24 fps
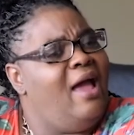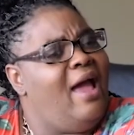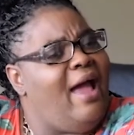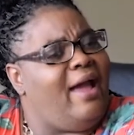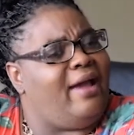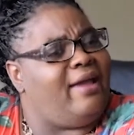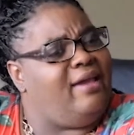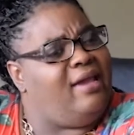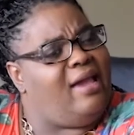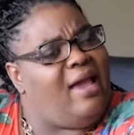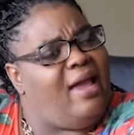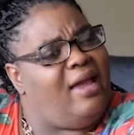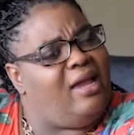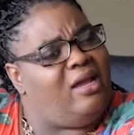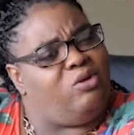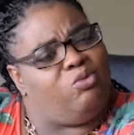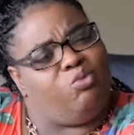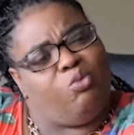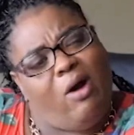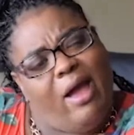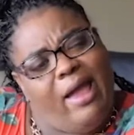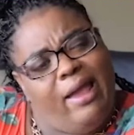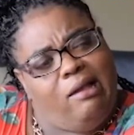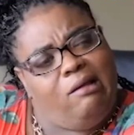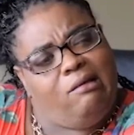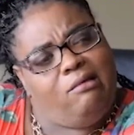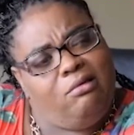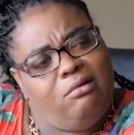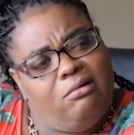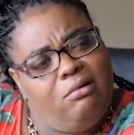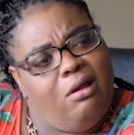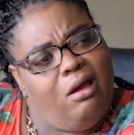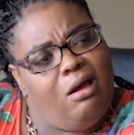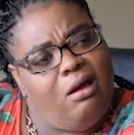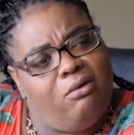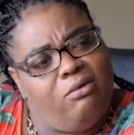I gained weight, you
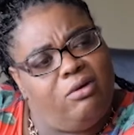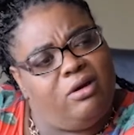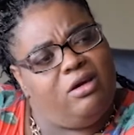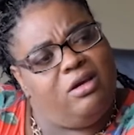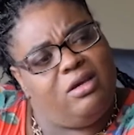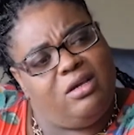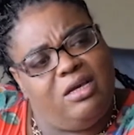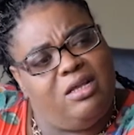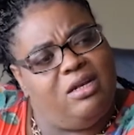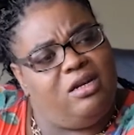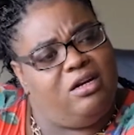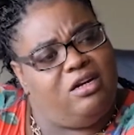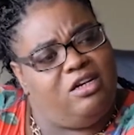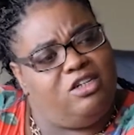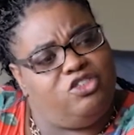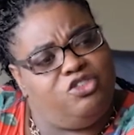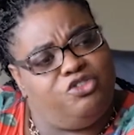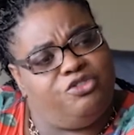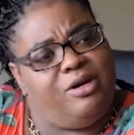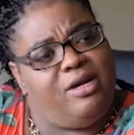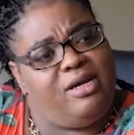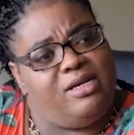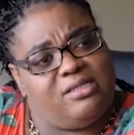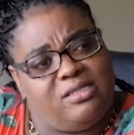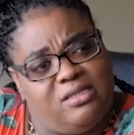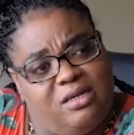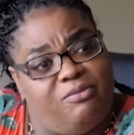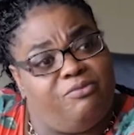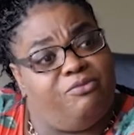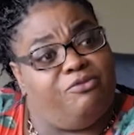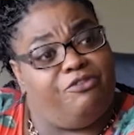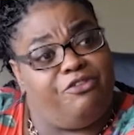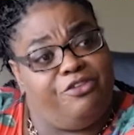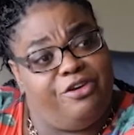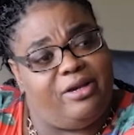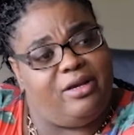know, couldn't get in a dress. I'm
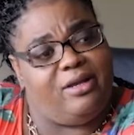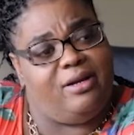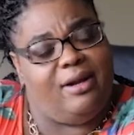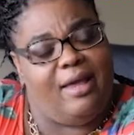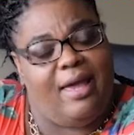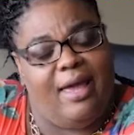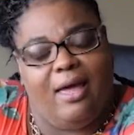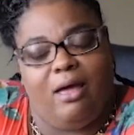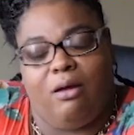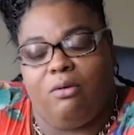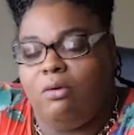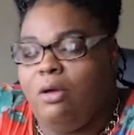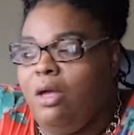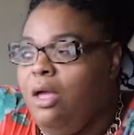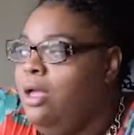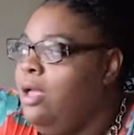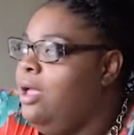freaking out.